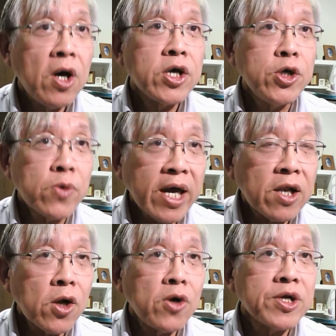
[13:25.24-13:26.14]
You
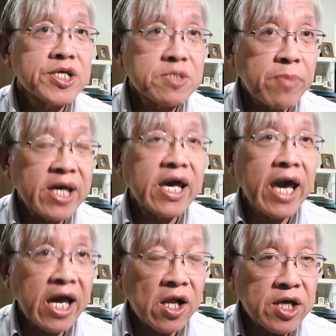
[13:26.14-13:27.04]
can learn to speak
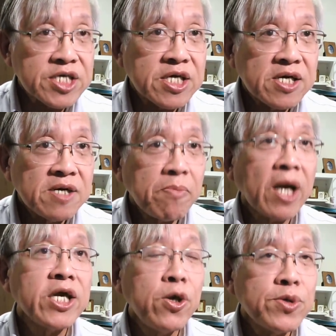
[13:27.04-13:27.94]
English by
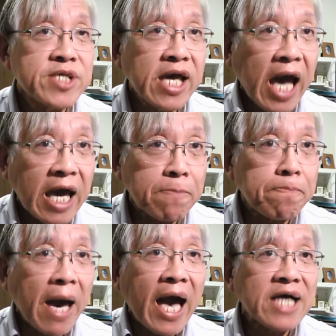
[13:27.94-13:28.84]
using a
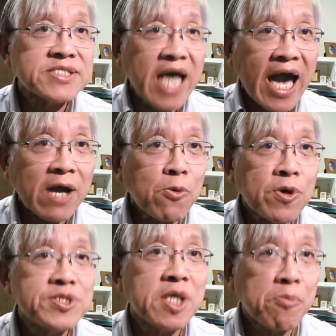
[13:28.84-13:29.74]

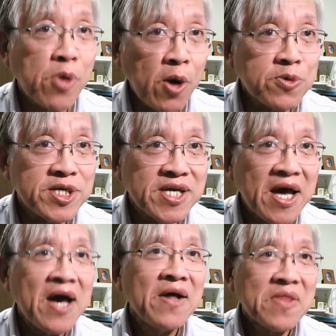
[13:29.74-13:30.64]
Bassackwards approach.
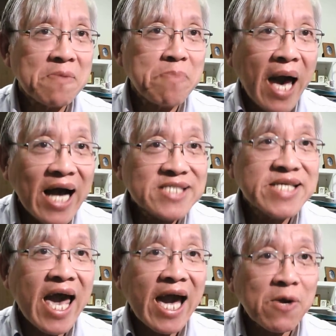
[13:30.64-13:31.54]
The
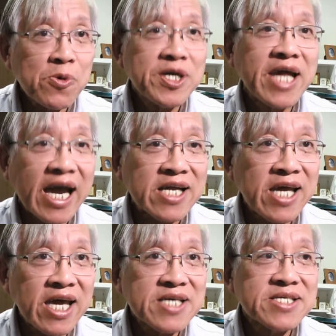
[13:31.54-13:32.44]
Bassackwards
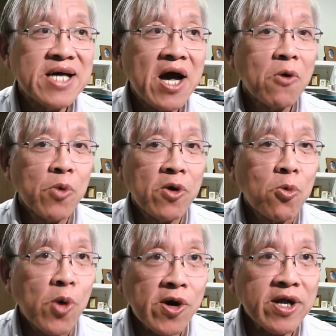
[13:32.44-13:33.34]
techniques will
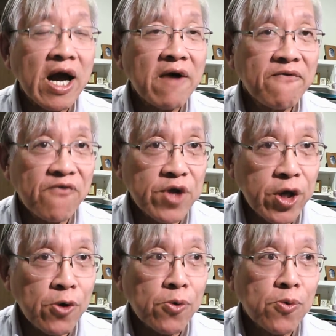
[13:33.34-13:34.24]
work for
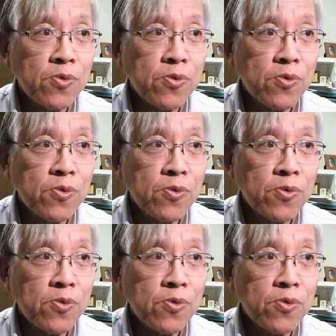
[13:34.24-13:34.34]
you.